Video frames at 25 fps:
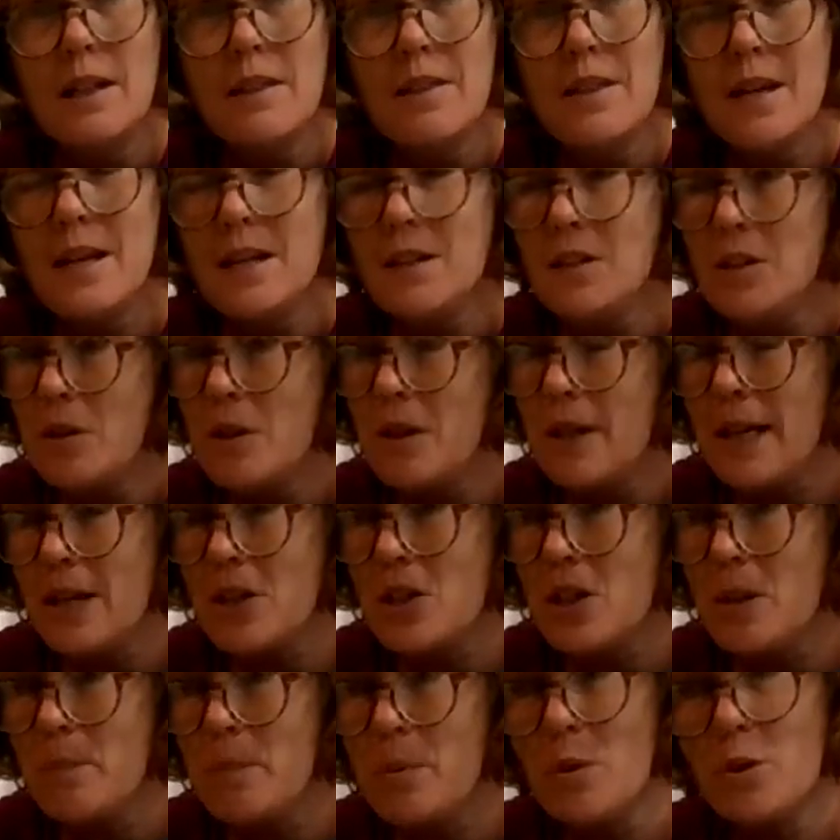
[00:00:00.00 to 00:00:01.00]
then you can
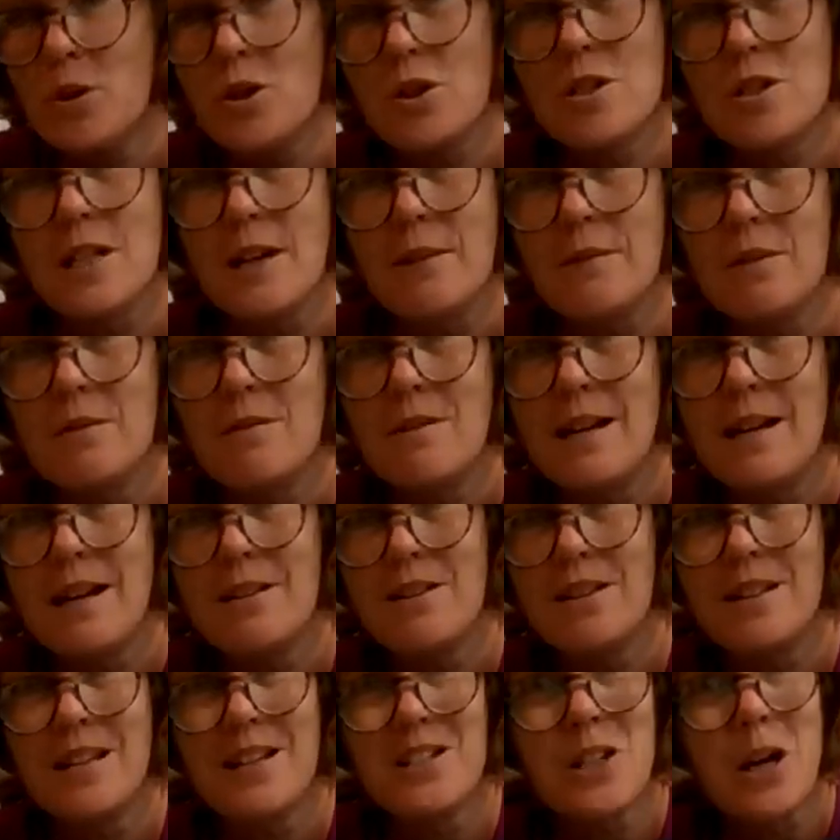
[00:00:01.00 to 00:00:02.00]
actually push stuff around
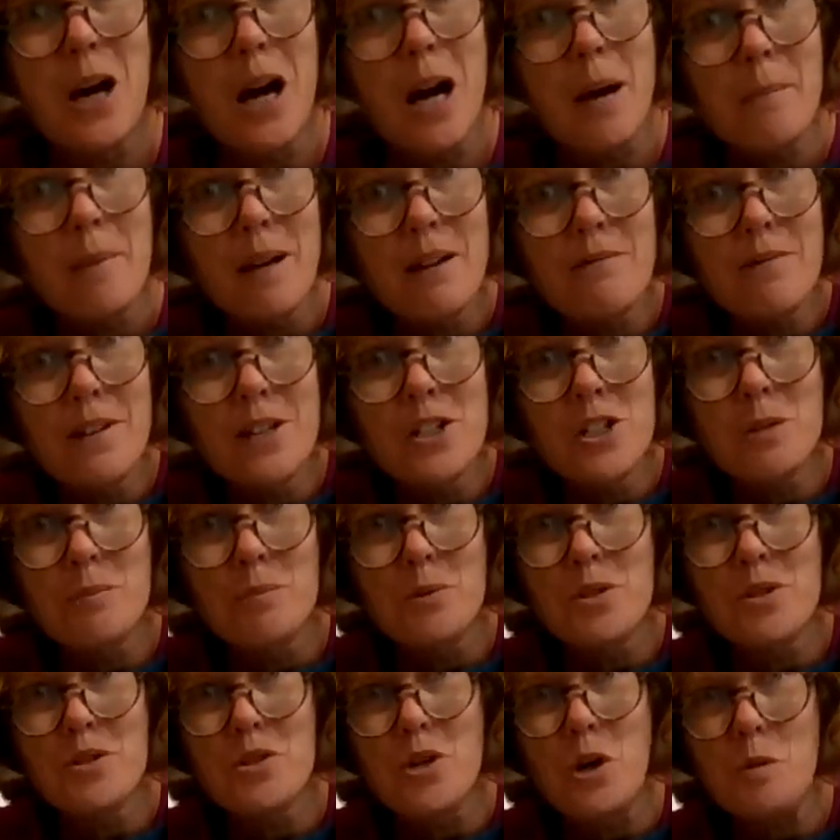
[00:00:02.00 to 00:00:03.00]
in there. So I made
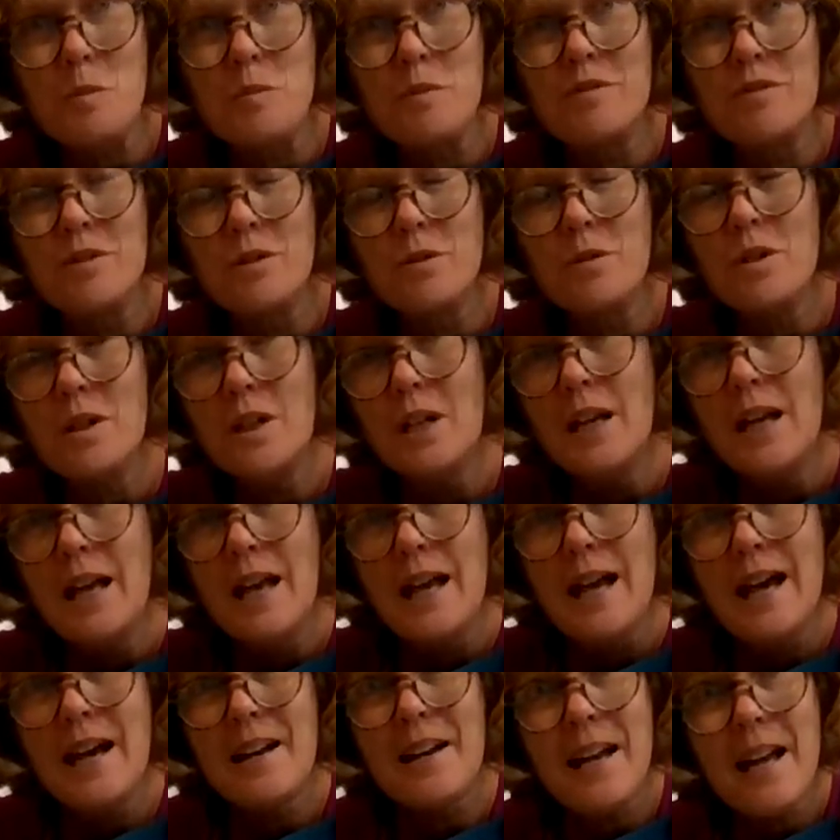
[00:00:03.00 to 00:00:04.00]
vegetable stock before,
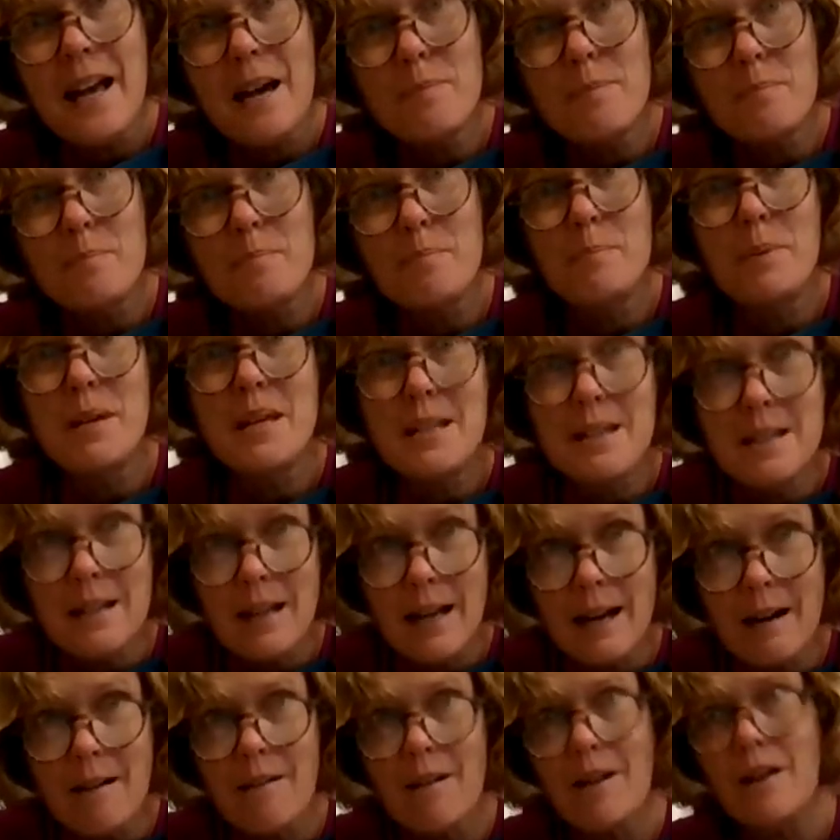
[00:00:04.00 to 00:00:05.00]
and I had big
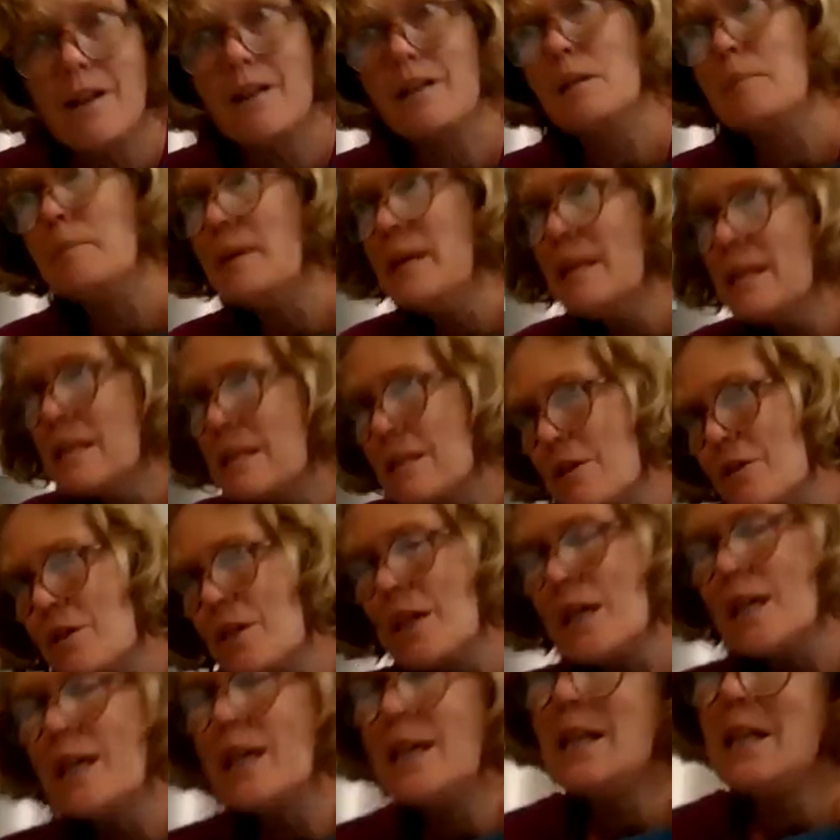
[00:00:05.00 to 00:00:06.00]
carrot and a big
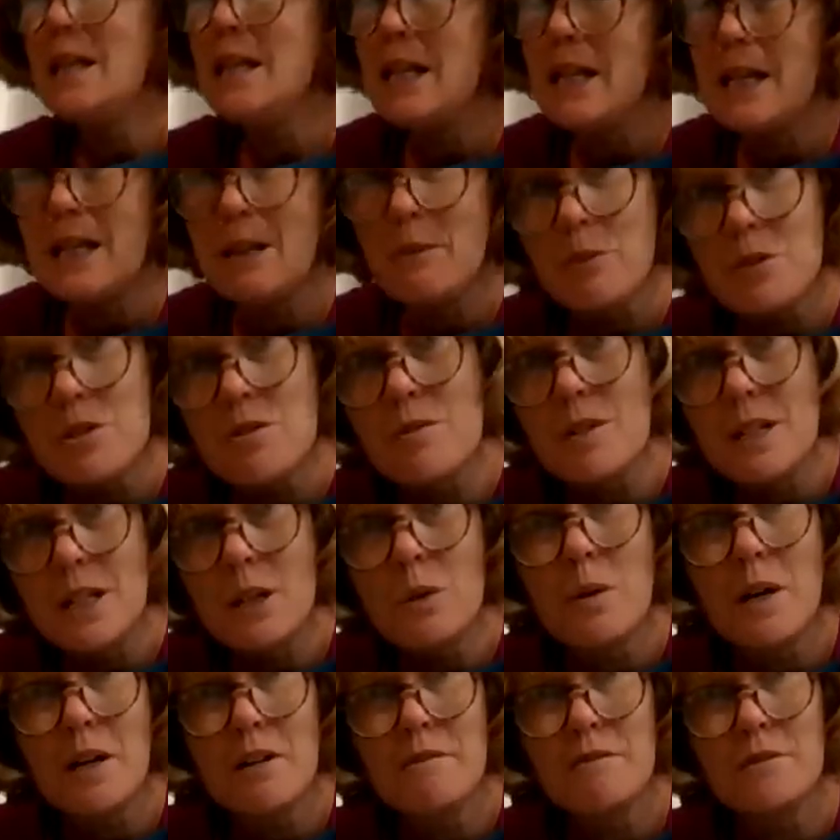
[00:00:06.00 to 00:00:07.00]
zucchini, and it was really
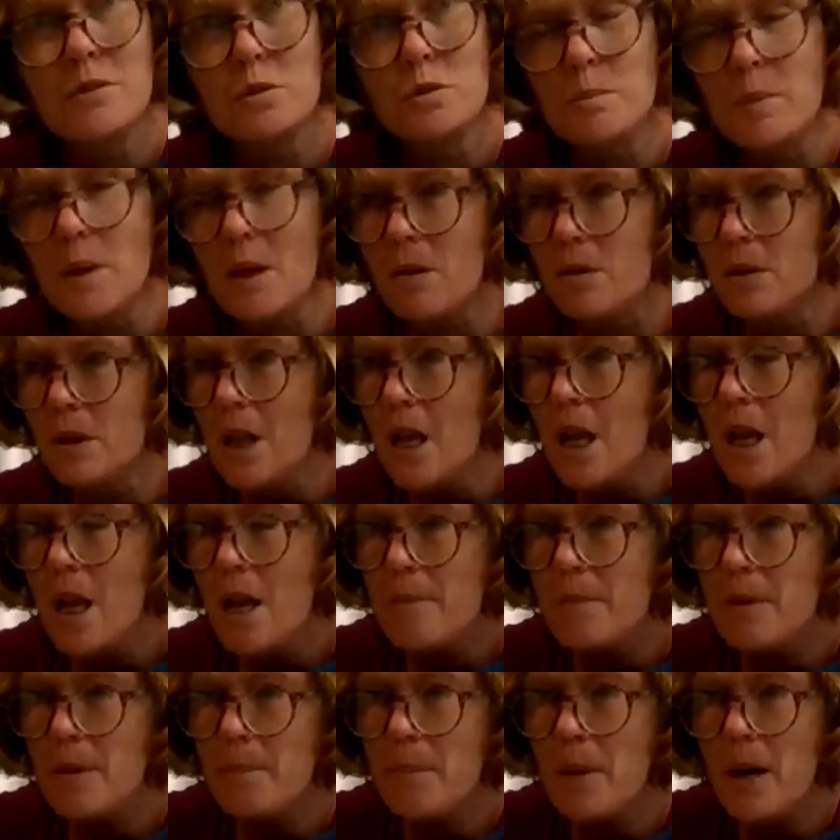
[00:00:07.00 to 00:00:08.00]
quite a full bowl.
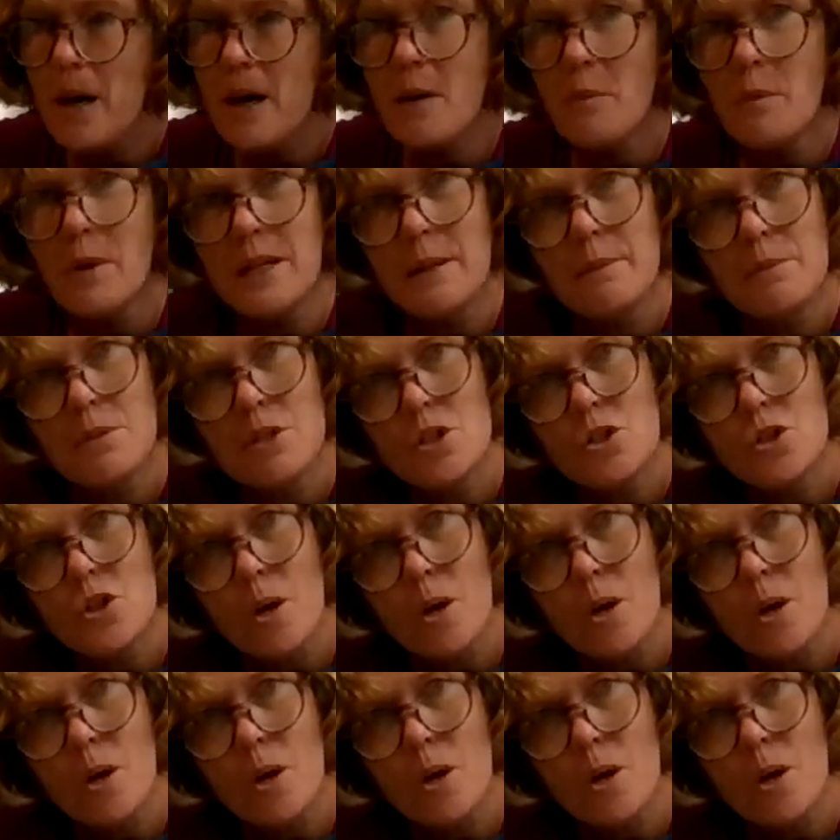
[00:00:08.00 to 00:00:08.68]
But when it was